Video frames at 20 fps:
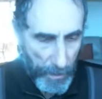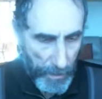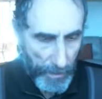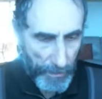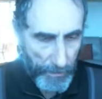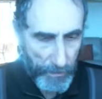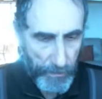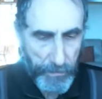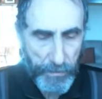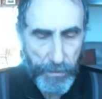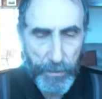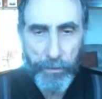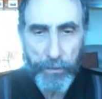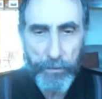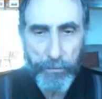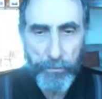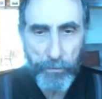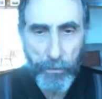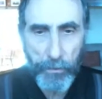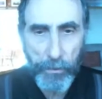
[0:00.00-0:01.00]
and
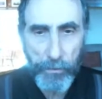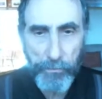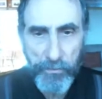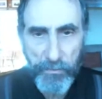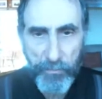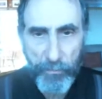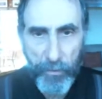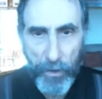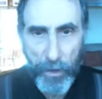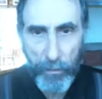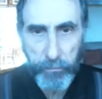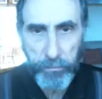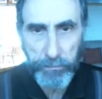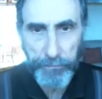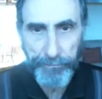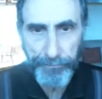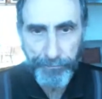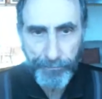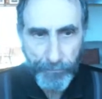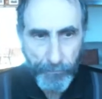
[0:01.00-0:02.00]
indeed Newcomb's
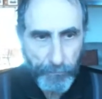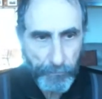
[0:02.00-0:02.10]
problem.